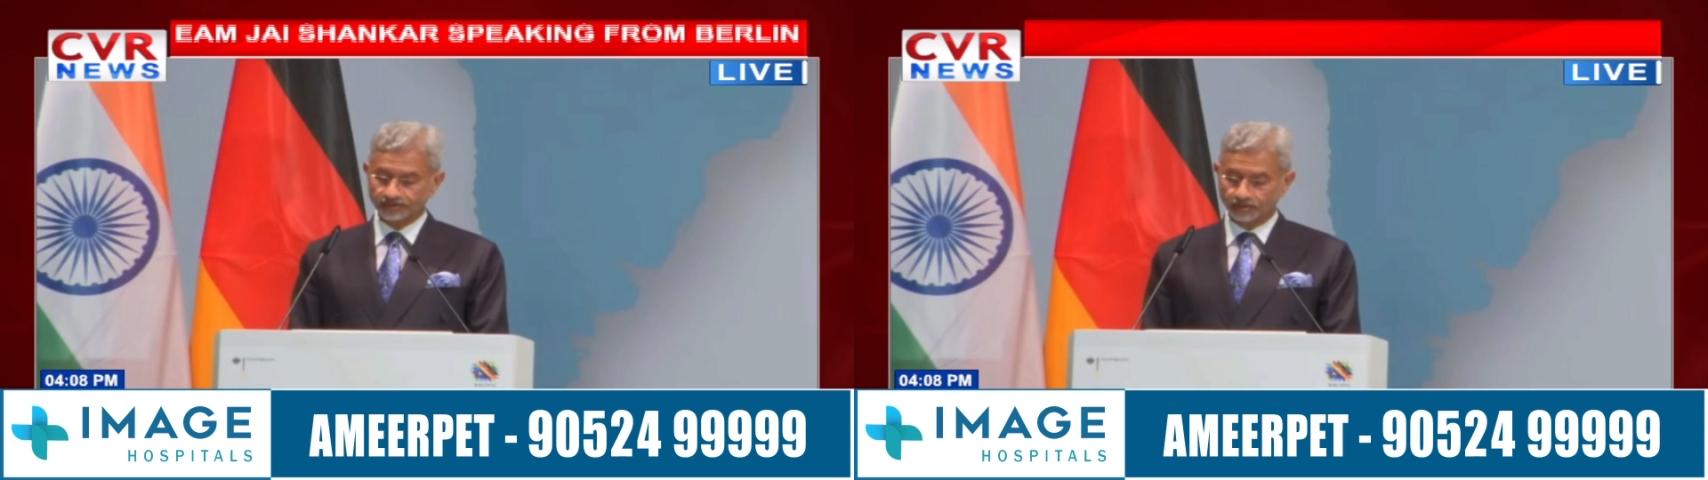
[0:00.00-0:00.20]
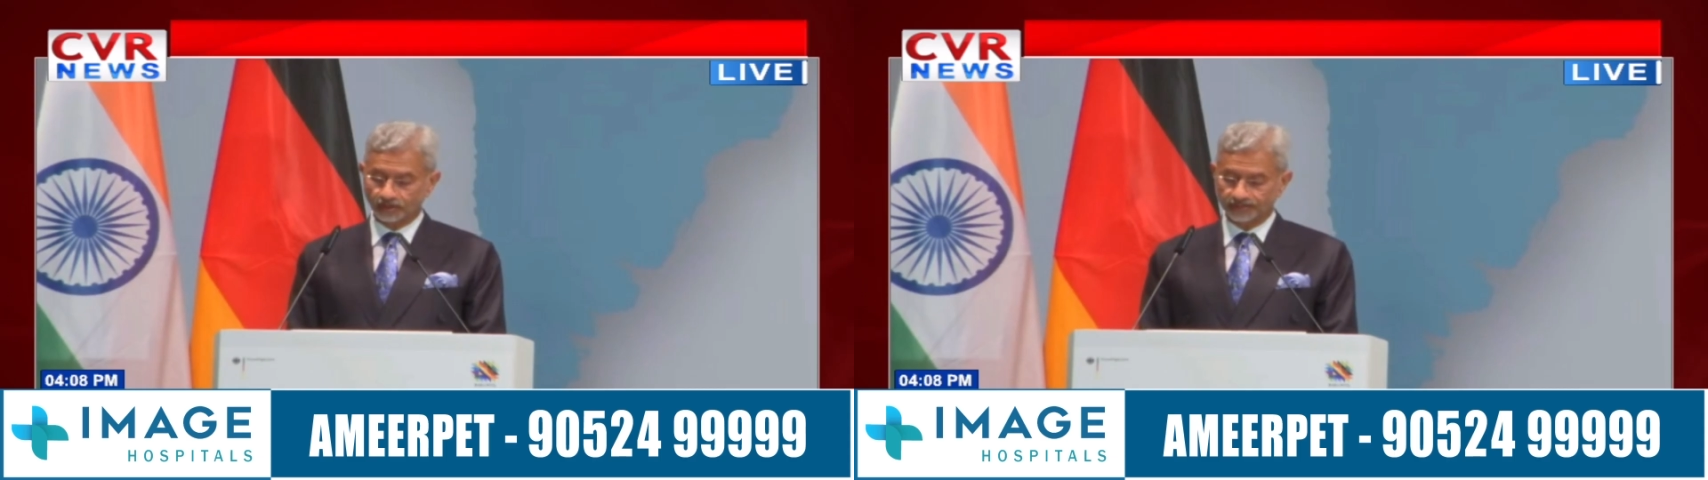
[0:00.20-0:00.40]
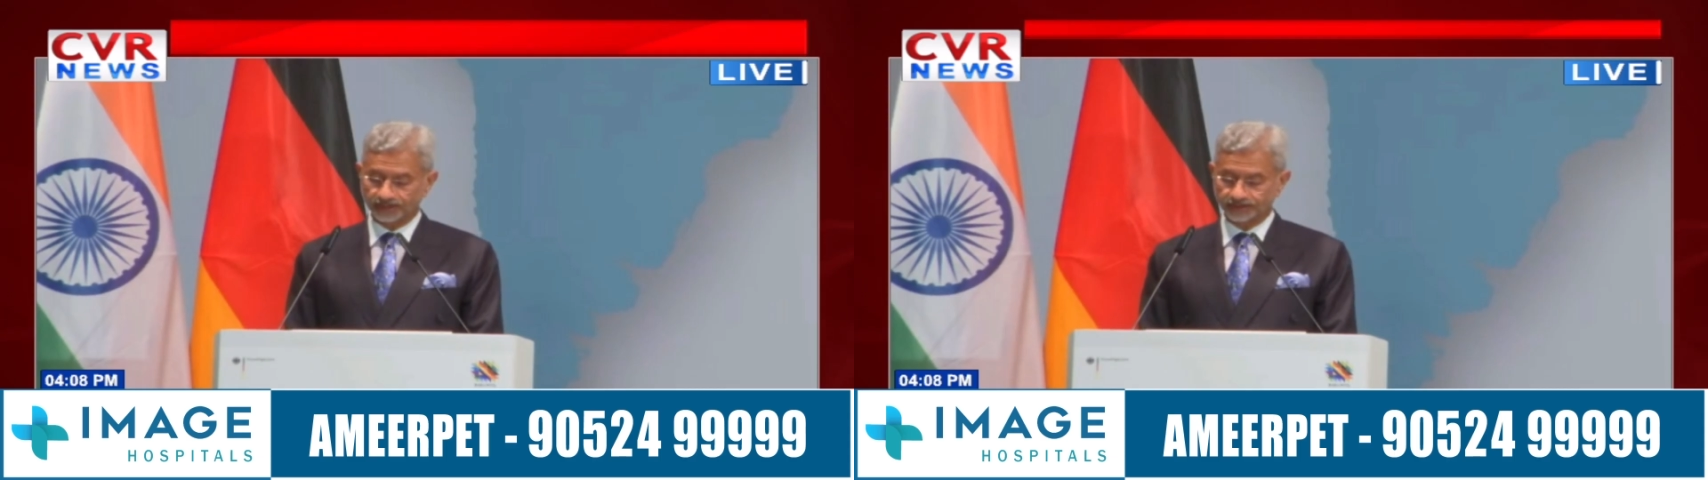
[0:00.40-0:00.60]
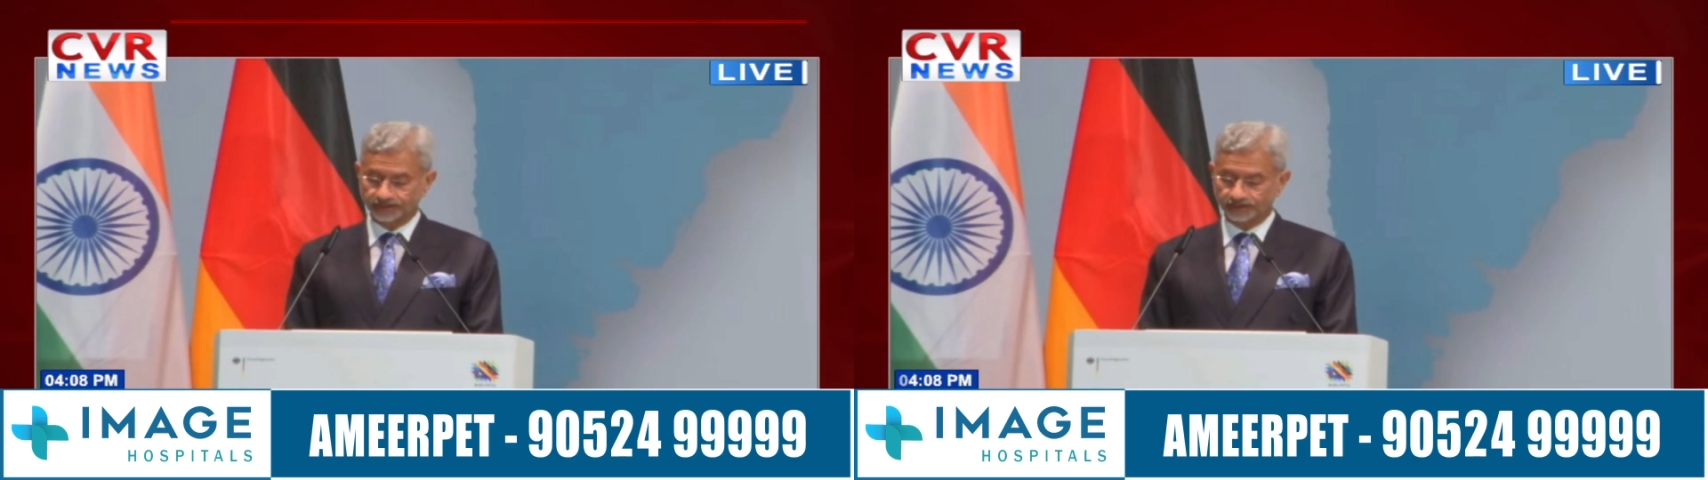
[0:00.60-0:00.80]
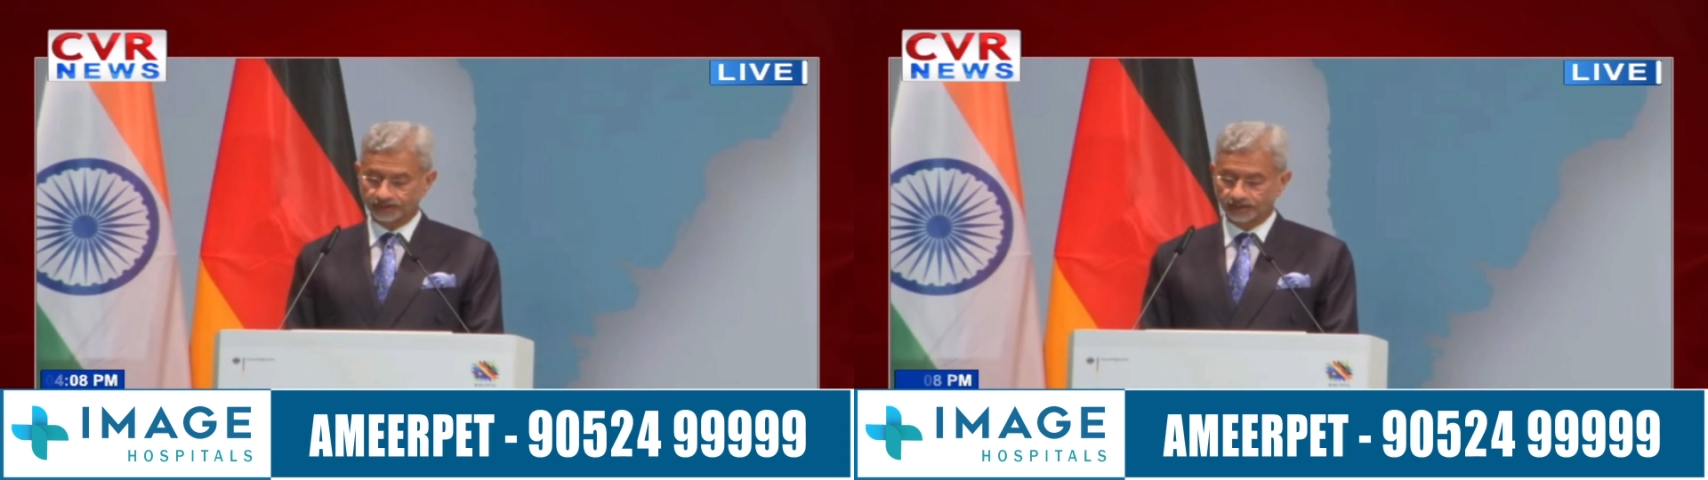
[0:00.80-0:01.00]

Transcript: cooperation